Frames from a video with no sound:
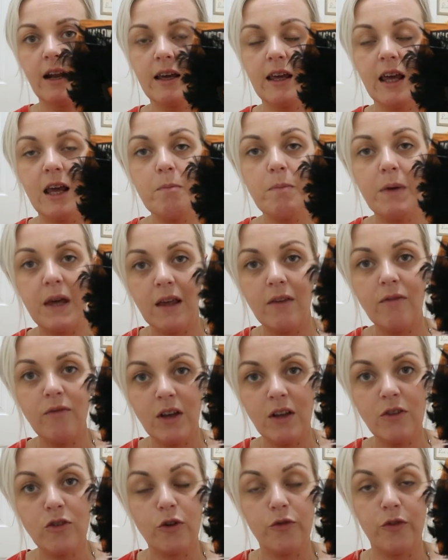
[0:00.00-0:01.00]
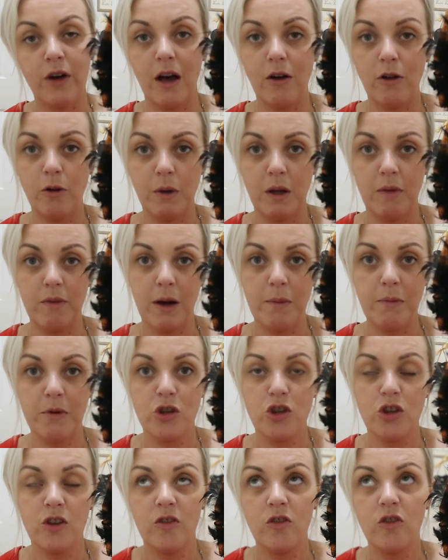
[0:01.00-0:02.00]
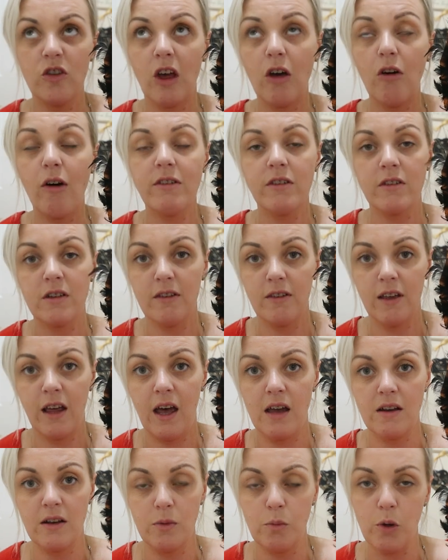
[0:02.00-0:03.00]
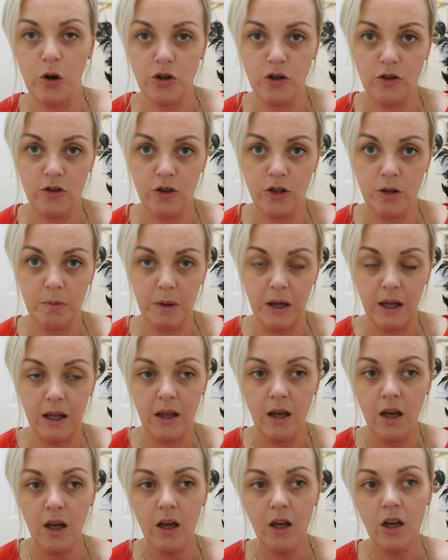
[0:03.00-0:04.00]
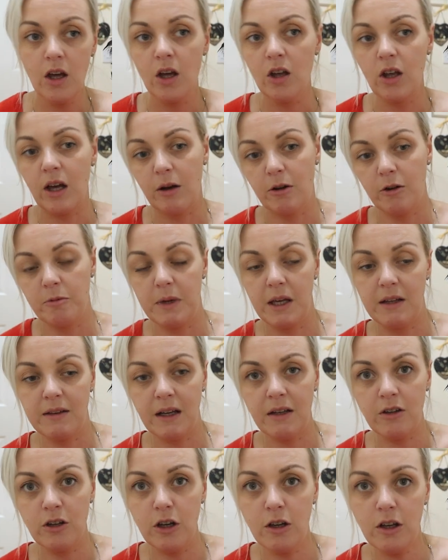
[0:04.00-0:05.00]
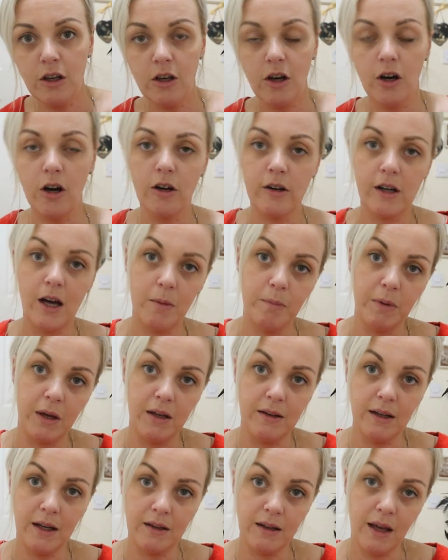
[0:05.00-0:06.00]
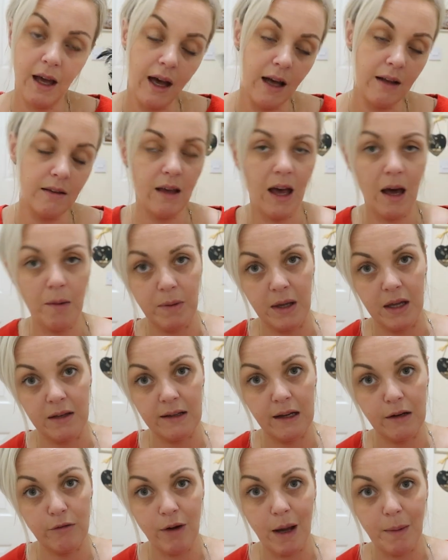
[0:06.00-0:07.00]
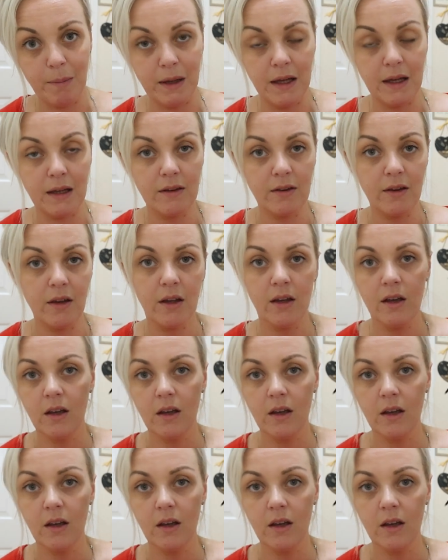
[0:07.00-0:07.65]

I keep picking things up for Halloween, right, because she still hasn't decided what she's going to be. I'll be a dead unicorn, I'll be a dead cat, I'll be a dead rabbit.